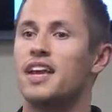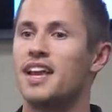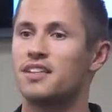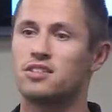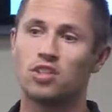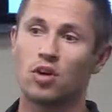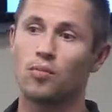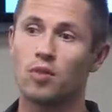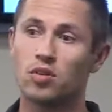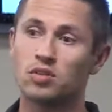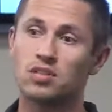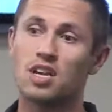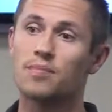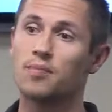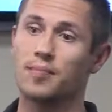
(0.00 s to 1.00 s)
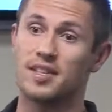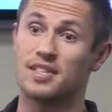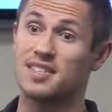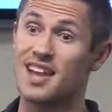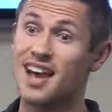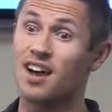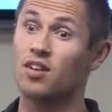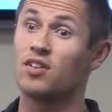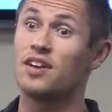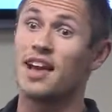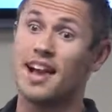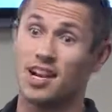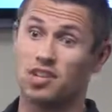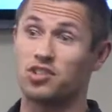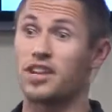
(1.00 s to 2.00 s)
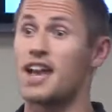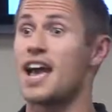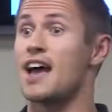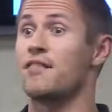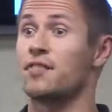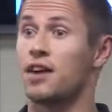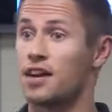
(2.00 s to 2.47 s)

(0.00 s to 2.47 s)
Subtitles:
And so most supplements now actually have